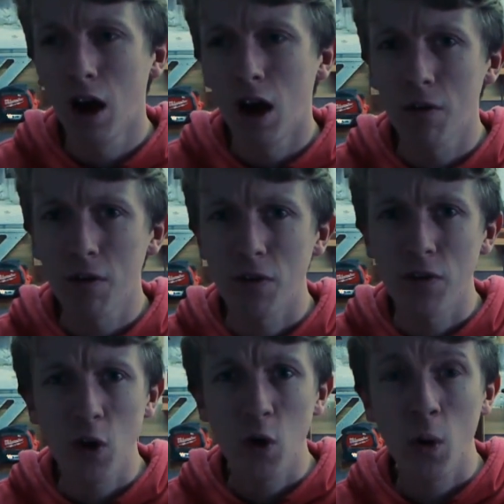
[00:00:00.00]
I've got a
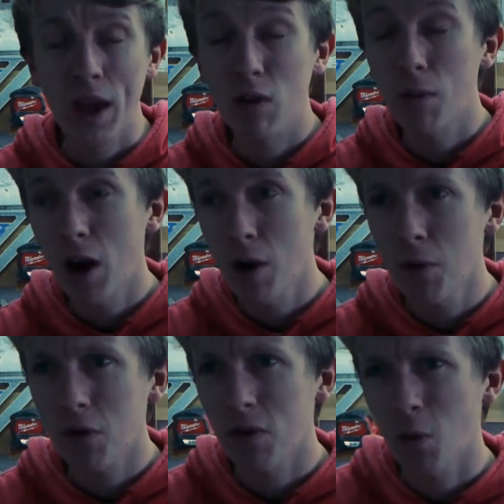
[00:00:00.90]
few
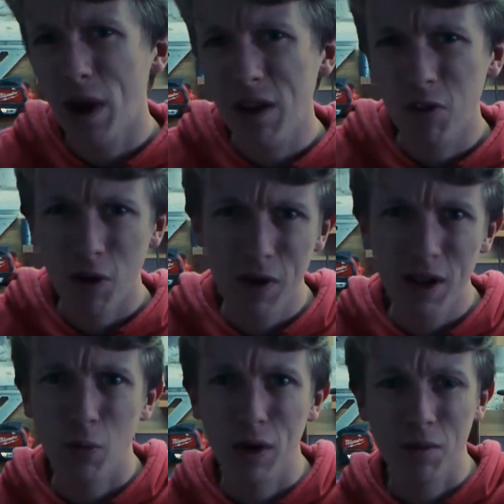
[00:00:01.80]
experiments and ways of doing
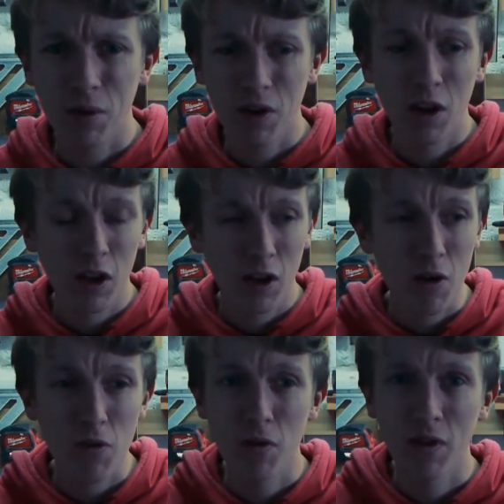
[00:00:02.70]
it, but we're going to
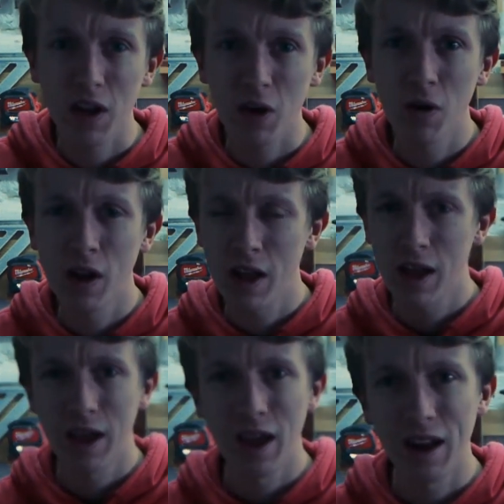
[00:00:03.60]
go through a video
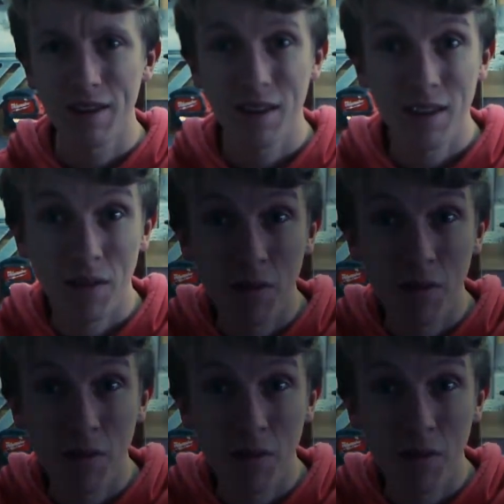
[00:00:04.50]
Let's just have